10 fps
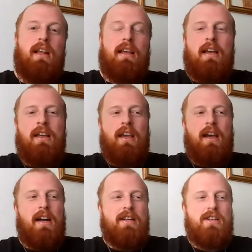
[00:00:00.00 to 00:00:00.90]
Like,
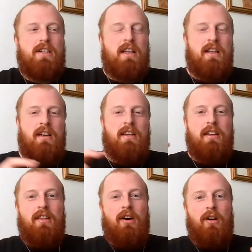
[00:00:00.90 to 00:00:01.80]
actually,
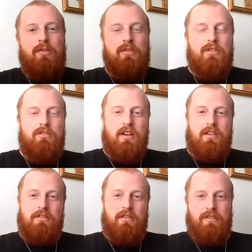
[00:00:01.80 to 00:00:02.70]
like, the whole
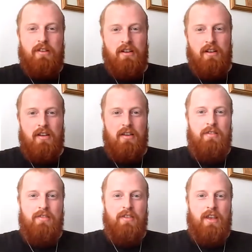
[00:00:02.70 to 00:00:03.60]
structure of our
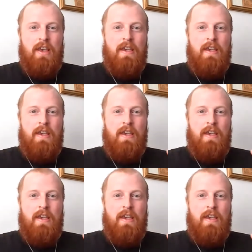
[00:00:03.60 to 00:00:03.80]
life